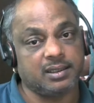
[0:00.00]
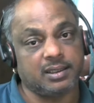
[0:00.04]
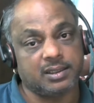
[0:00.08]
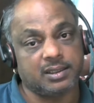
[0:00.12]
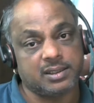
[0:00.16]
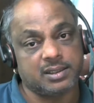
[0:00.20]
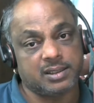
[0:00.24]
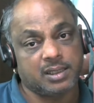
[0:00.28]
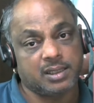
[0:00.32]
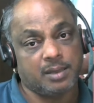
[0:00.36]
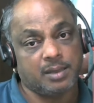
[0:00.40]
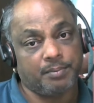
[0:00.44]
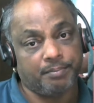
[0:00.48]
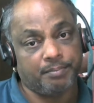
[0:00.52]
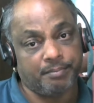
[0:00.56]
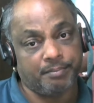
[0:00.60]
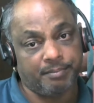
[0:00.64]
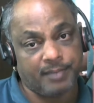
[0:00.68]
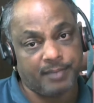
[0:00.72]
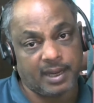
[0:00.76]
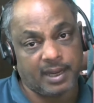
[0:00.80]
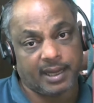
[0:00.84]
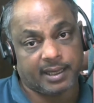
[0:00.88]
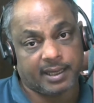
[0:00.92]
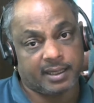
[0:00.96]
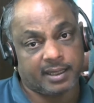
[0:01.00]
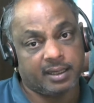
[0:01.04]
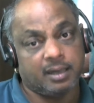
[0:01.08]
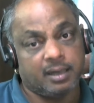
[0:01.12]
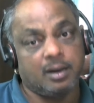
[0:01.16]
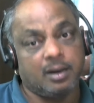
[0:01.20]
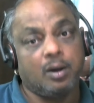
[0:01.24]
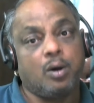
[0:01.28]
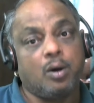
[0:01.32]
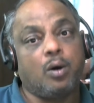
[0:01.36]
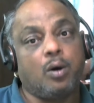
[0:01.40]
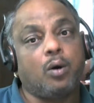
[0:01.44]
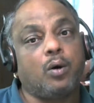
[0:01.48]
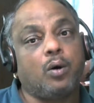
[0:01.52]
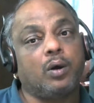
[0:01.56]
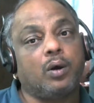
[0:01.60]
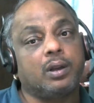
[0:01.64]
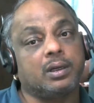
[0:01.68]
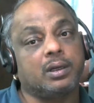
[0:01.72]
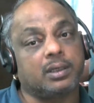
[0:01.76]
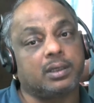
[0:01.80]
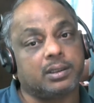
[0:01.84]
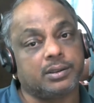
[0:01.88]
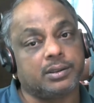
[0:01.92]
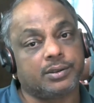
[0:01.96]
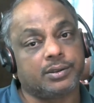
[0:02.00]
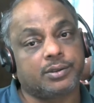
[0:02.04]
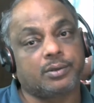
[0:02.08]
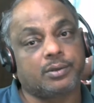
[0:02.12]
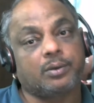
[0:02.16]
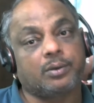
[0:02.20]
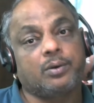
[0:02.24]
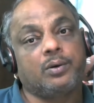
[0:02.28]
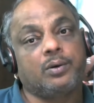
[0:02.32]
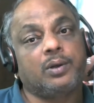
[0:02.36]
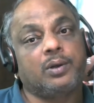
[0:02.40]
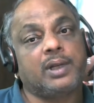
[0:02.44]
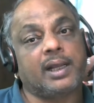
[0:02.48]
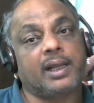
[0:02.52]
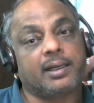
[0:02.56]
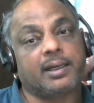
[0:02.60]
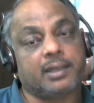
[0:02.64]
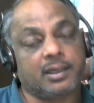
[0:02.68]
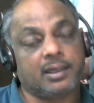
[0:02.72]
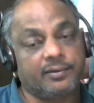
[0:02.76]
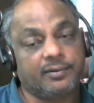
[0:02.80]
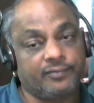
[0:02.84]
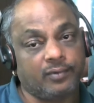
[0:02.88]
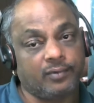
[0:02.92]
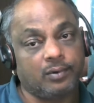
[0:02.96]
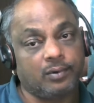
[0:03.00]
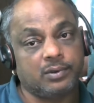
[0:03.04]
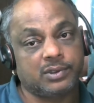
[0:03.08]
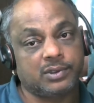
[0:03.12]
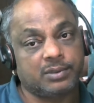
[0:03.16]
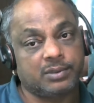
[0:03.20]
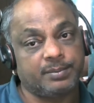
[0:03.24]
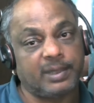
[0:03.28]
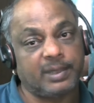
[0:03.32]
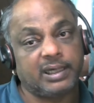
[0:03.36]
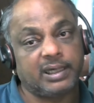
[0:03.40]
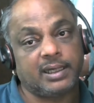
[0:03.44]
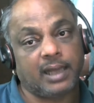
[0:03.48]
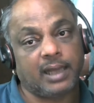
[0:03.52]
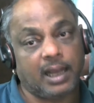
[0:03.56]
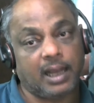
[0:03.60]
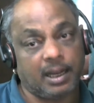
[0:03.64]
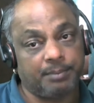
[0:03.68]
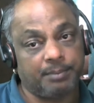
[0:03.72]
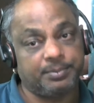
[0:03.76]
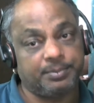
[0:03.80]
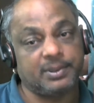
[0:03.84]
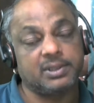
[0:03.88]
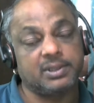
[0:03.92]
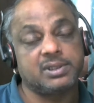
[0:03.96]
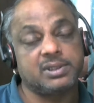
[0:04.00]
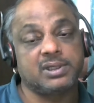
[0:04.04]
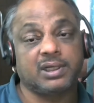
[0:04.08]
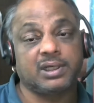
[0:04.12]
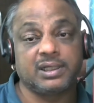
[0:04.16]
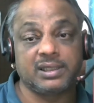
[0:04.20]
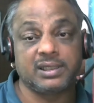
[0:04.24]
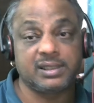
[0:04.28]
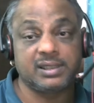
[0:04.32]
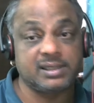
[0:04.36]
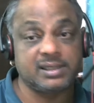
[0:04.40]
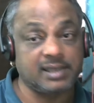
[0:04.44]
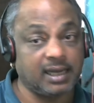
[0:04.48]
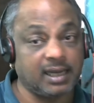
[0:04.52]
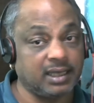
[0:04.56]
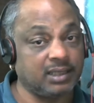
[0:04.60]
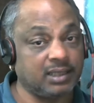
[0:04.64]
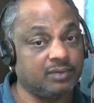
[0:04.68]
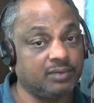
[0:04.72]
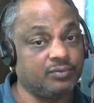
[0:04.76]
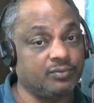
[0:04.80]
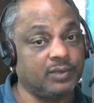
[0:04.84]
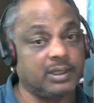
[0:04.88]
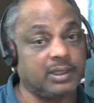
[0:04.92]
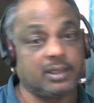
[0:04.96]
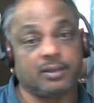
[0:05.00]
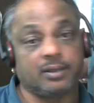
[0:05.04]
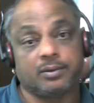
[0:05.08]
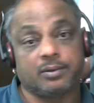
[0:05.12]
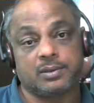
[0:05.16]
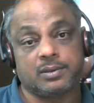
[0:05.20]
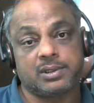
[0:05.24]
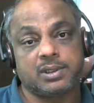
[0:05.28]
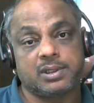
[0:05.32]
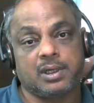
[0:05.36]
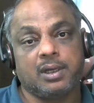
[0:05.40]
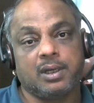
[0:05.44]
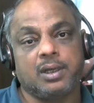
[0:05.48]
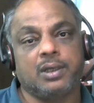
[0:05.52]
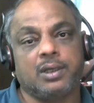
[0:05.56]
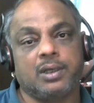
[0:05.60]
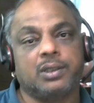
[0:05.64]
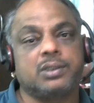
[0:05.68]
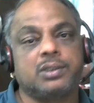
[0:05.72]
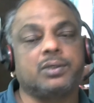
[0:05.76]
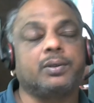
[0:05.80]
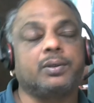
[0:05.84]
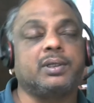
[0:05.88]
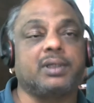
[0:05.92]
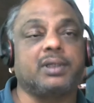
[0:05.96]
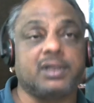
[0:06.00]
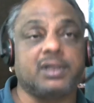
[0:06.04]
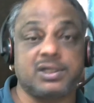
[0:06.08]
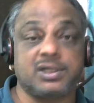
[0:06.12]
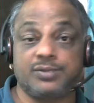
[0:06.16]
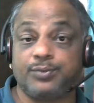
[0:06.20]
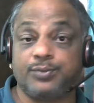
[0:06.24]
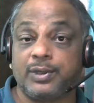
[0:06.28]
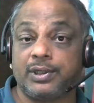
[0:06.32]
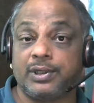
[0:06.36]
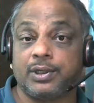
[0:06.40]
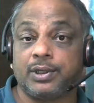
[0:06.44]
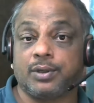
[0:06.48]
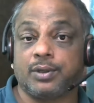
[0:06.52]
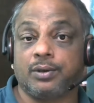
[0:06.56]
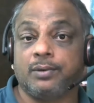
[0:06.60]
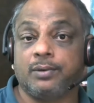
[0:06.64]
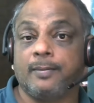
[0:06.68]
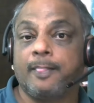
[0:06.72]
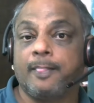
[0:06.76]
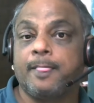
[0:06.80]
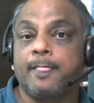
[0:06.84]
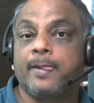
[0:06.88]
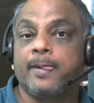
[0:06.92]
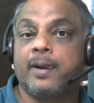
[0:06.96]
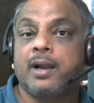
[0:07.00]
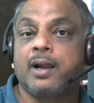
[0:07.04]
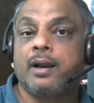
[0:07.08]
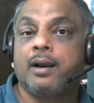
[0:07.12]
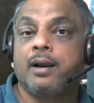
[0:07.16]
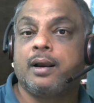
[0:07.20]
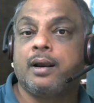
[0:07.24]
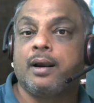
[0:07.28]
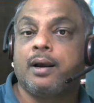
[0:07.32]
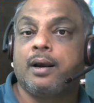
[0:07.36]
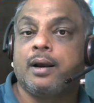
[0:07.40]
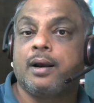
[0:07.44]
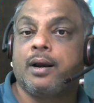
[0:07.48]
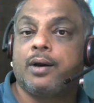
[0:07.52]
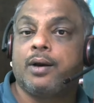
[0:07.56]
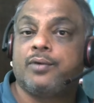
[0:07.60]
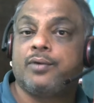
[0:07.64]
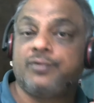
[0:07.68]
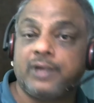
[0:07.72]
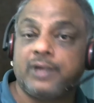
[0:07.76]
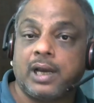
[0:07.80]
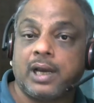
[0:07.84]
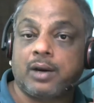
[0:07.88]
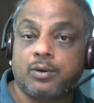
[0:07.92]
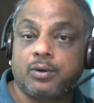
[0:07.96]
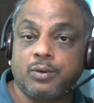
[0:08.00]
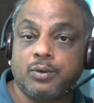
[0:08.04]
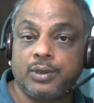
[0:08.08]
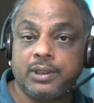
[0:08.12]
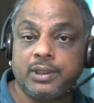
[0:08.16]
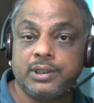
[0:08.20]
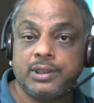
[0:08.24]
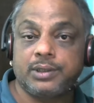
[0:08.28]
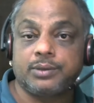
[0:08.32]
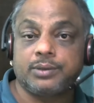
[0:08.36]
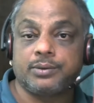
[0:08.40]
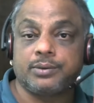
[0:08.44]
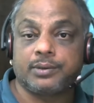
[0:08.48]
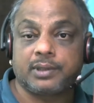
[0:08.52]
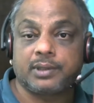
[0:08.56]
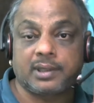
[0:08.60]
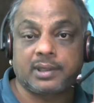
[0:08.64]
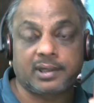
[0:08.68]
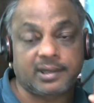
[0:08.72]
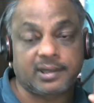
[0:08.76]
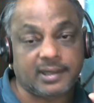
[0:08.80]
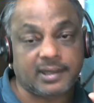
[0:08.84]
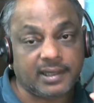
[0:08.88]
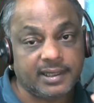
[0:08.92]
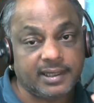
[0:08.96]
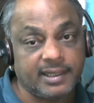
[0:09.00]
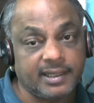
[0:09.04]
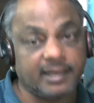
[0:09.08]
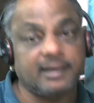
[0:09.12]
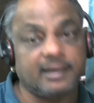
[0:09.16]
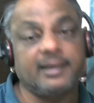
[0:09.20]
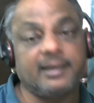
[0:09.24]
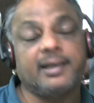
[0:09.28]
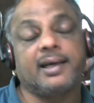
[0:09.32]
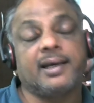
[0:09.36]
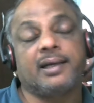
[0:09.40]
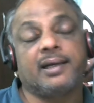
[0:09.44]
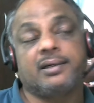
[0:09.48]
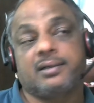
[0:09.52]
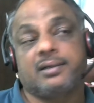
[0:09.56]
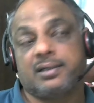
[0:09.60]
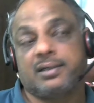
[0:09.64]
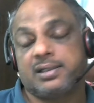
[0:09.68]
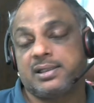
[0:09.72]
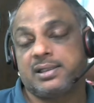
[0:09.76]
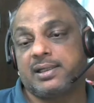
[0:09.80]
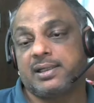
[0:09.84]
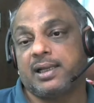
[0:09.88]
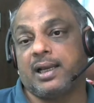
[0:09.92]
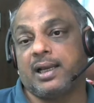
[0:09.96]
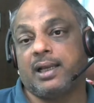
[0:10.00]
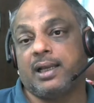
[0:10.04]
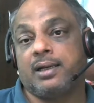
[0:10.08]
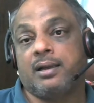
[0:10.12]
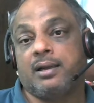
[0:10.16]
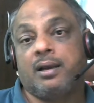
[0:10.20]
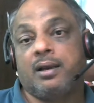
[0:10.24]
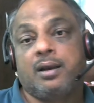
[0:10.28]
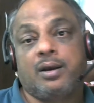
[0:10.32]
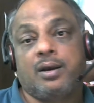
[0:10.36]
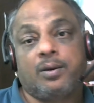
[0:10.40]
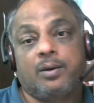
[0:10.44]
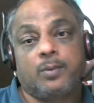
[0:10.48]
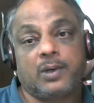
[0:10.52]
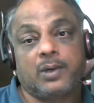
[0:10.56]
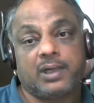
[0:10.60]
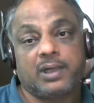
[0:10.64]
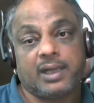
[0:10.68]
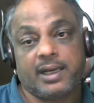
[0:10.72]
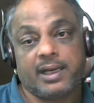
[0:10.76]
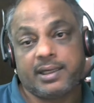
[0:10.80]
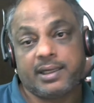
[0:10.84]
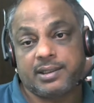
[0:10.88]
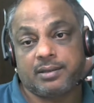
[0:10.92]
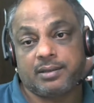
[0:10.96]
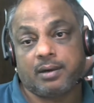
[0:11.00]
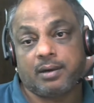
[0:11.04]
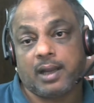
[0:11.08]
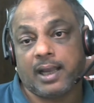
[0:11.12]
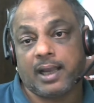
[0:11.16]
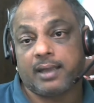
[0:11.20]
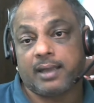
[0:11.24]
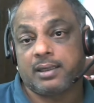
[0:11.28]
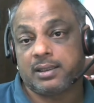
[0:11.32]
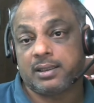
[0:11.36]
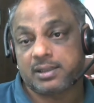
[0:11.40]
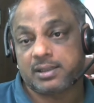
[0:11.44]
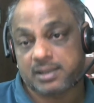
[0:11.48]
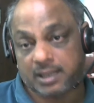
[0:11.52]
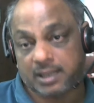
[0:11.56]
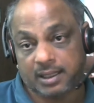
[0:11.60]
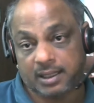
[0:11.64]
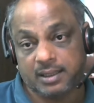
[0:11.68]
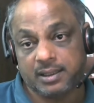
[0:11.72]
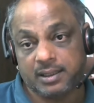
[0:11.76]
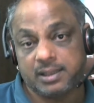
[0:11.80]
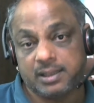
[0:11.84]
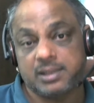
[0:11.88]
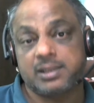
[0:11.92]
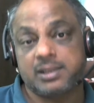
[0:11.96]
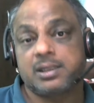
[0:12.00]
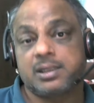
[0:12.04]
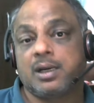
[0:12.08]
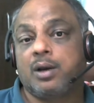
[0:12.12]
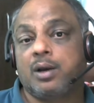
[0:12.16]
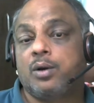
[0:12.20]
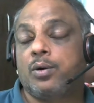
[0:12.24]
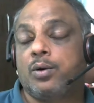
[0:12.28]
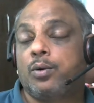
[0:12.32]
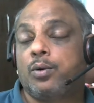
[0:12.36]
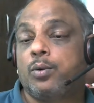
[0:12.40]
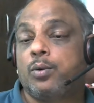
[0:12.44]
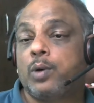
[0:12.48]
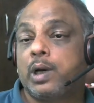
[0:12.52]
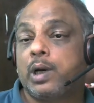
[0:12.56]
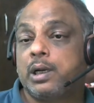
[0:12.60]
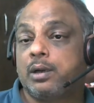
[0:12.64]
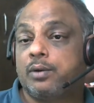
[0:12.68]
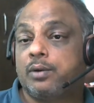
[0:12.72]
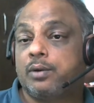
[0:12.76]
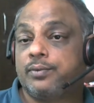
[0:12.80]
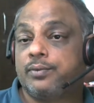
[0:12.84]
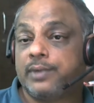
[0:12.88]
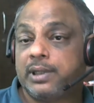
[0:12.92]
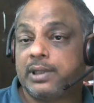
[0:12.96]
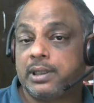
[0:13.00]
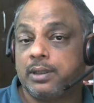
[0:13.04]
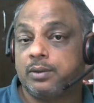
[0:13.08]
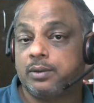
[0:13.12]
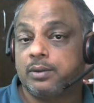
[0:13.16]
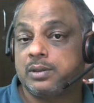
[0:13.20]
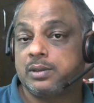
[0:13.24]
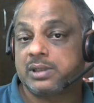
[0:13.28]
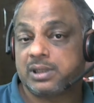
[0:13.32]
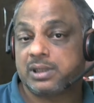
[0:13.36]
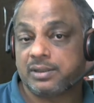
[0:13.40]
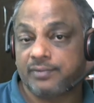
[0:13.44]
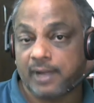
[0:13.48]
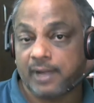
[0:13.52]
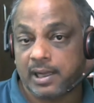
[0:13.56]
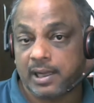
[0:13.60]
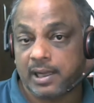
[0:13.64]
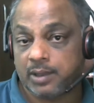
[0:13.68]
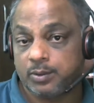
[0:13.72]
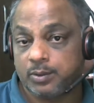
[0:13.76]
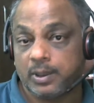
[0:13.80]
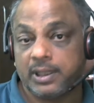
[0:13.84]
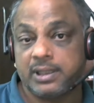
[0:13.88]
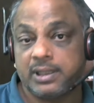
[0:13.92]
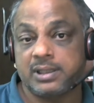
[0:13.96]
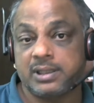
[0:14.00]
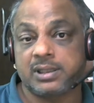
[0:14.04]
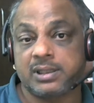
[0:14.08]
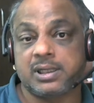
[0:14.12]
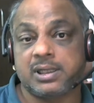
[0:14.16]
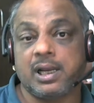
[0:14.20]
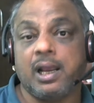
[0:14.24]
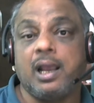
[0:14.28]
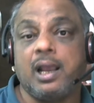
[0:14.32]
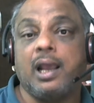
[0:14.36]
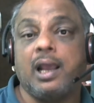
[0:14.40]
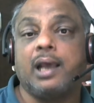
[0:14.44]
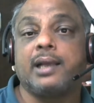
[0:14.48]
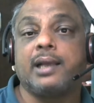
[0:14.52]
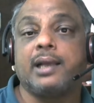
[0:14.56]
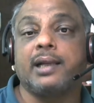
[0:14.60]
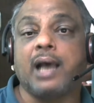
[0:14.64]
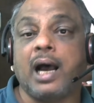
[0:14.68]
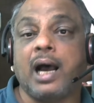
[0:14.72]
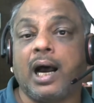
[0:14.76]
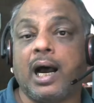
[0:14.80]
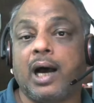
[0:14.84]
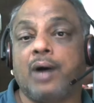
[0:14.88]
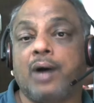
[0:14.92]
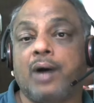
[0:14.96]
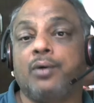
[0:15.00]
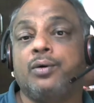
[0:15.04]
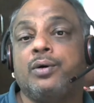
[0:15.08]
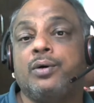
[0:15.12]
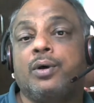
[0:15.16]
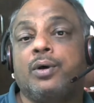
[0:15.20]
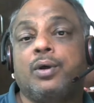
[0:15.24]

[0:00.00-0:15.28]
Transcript: is made, all control and enforcement happens inside Windows. So in this video, we are going to clearly understand what Entra ID signals, what Windows evaluates, and how